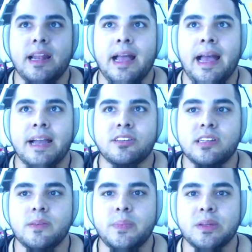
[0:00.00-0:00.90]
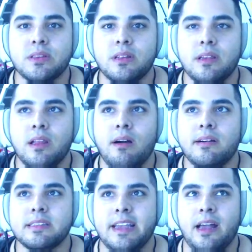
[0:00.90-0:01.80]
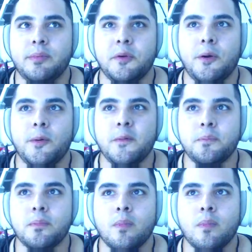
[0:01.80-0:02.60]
that I actually built a long time ago,